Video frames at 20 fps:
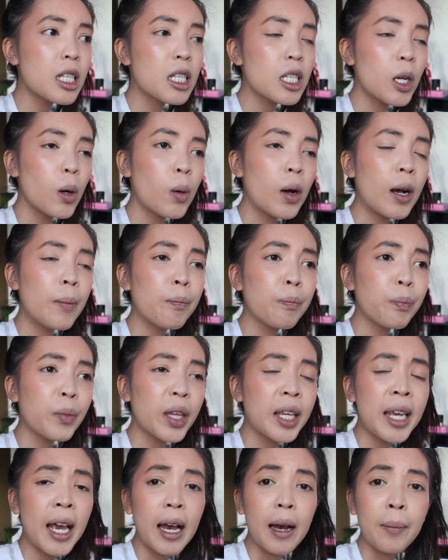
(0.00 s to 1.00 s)
So um
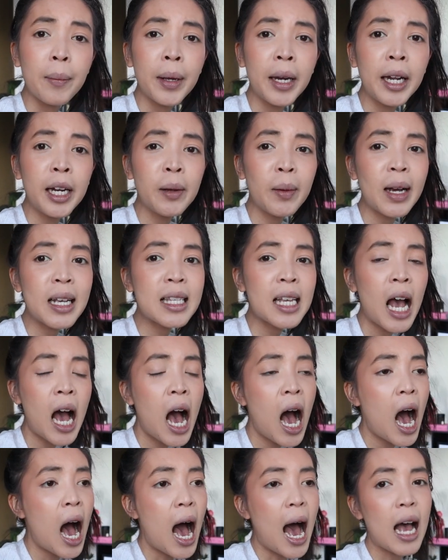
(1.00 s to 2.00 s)
yeah, but anyways,
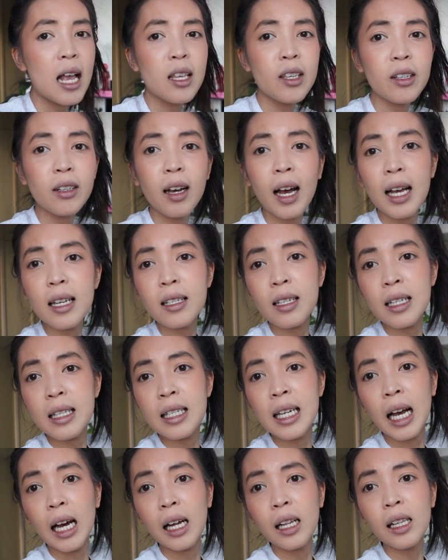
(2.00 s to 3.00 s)
as you guys can
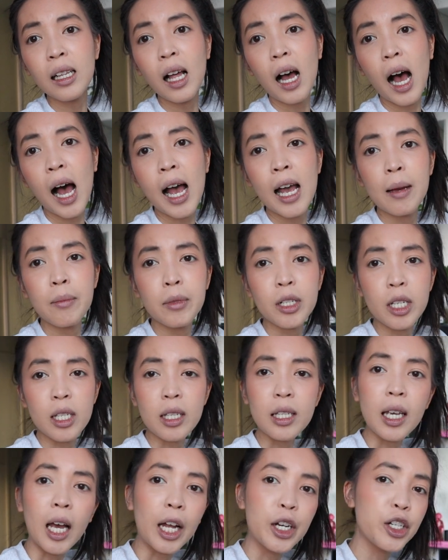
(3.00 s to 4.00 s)
tell, I'm
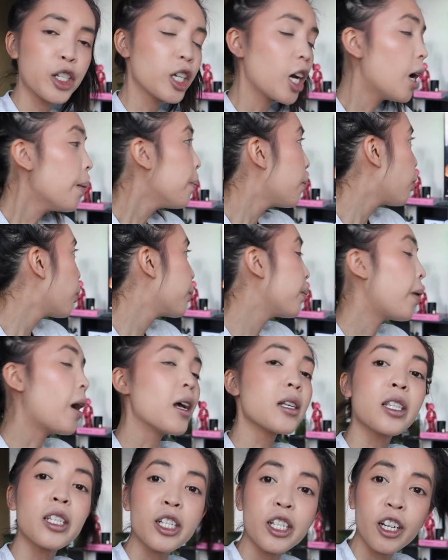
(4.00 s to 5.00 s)
just catching up on
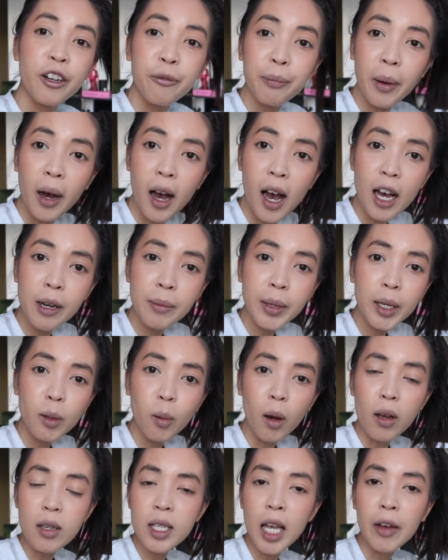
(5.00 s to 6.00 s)
MasterChef behind me
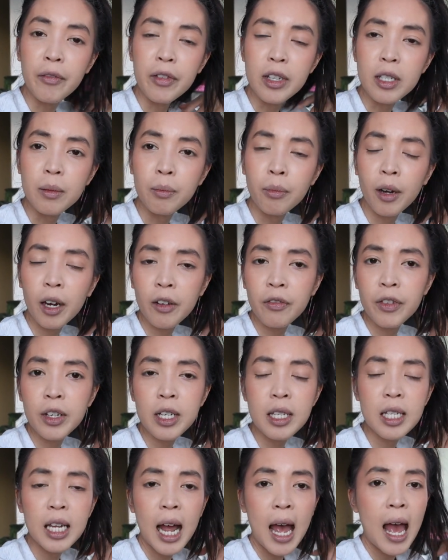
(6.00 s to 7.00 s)
whilst having some
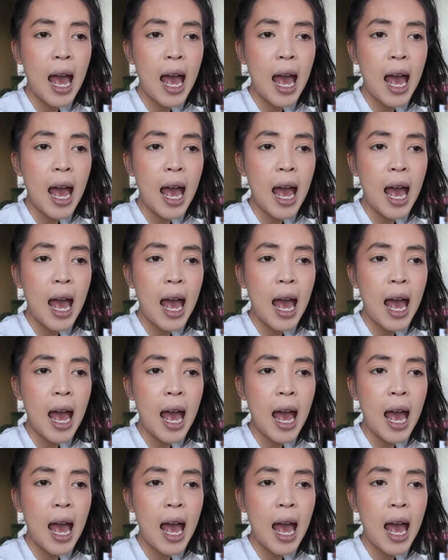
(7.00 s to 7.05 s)
breakfast